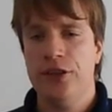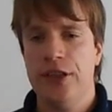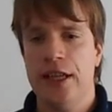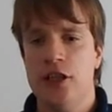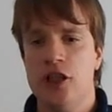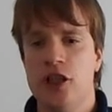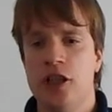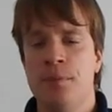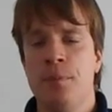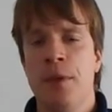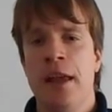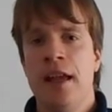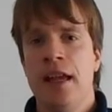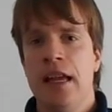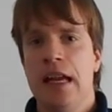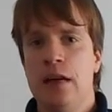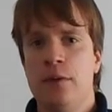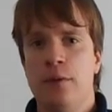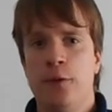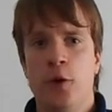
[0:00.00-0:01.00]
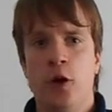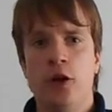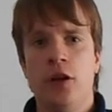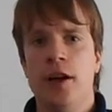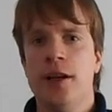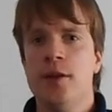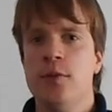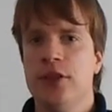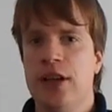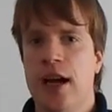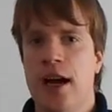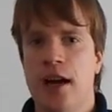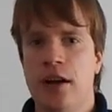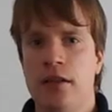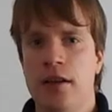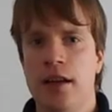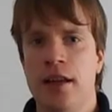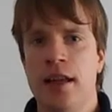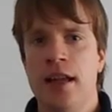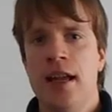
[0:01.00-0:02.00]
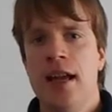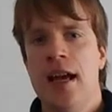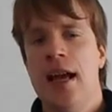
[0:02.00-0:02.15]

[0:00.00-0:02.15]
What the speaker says: section, it felt like it was hurried.